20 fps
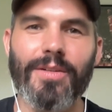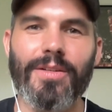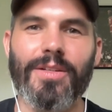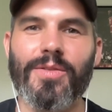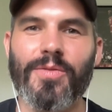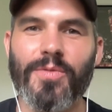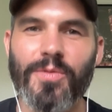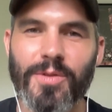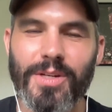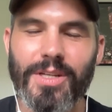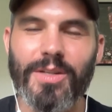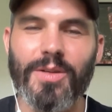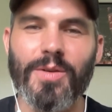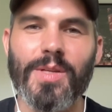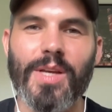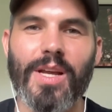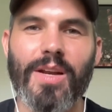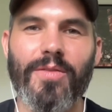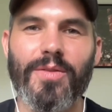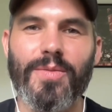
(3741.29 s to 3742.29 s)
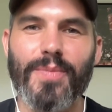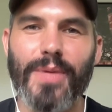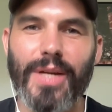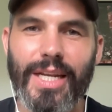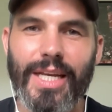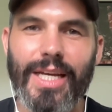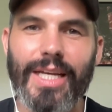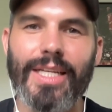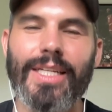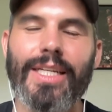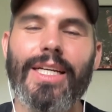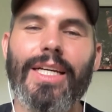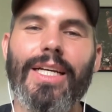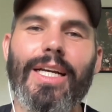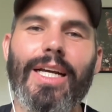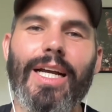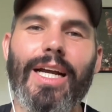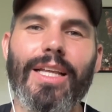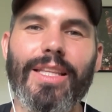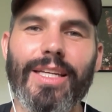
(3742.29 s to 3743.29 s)
It's free, goes out every Monday.
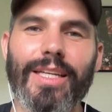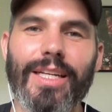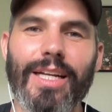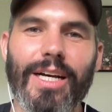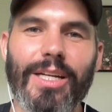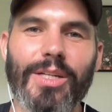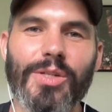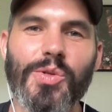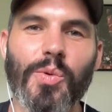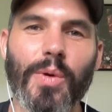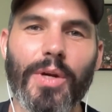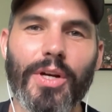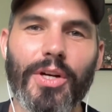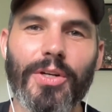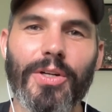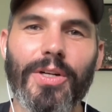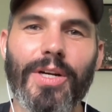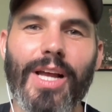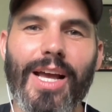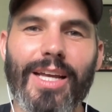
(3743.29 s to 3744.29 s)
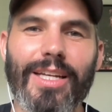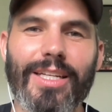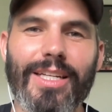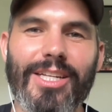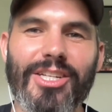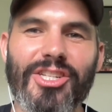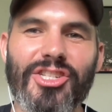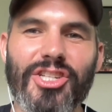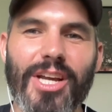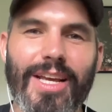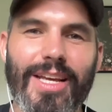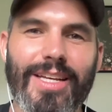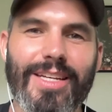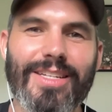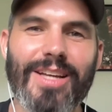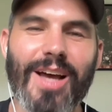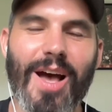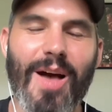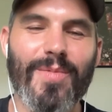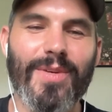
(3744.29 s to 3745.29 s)
And then on Twitter at
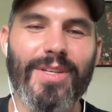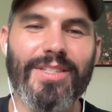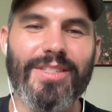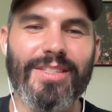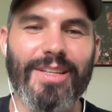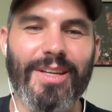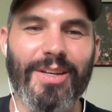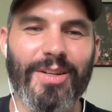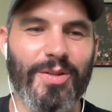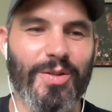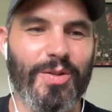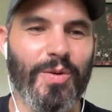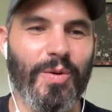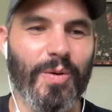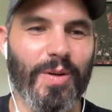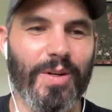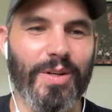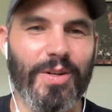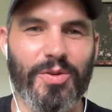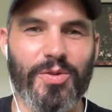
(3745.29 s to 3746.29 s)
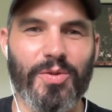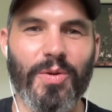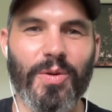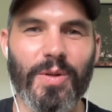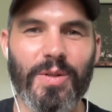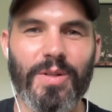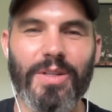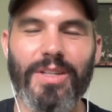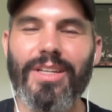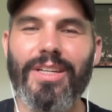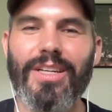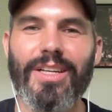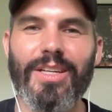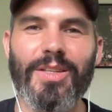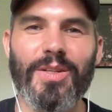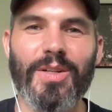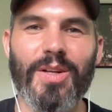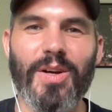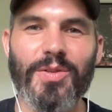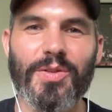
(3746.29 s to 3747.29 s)
@JThomas__.
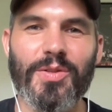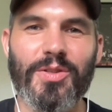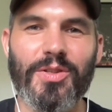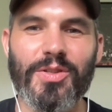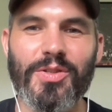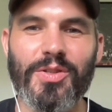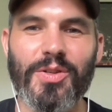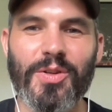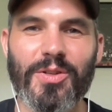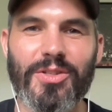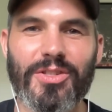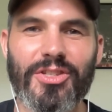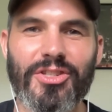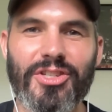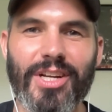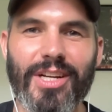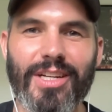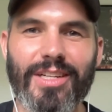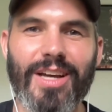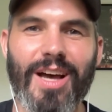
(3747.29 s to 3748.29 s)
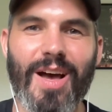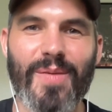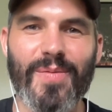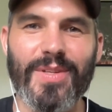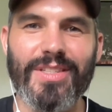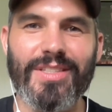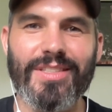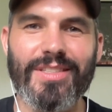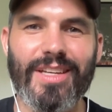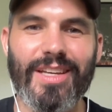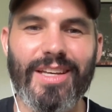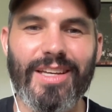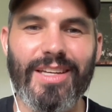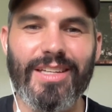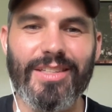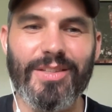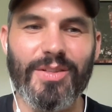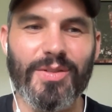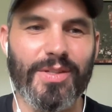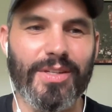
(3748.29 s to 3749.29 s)
You can also just search Jake Thomas
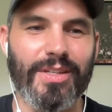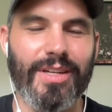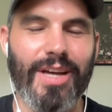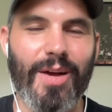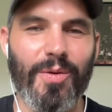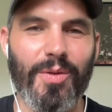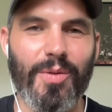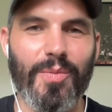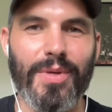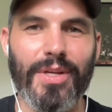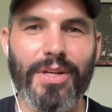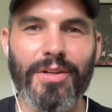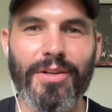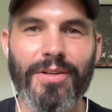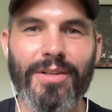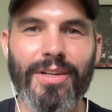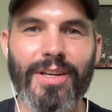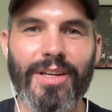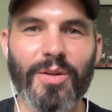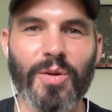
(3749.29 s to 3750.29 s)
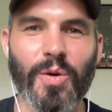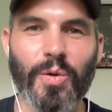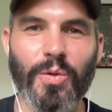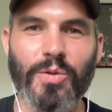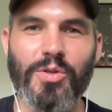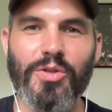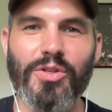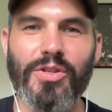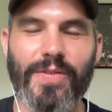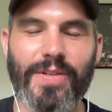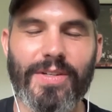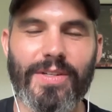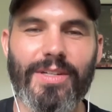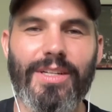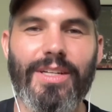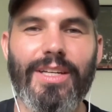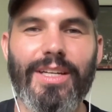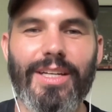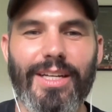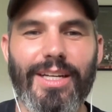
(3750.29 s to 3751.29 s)
and you'll see a guy with a beard and a golden
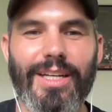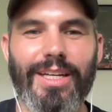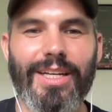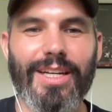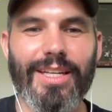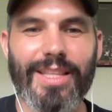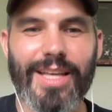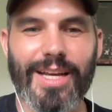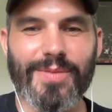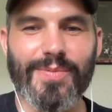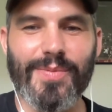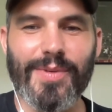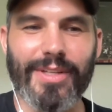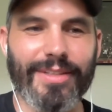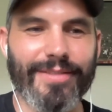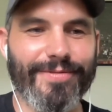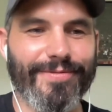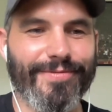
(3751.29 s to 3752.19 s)
retriever. And that's me.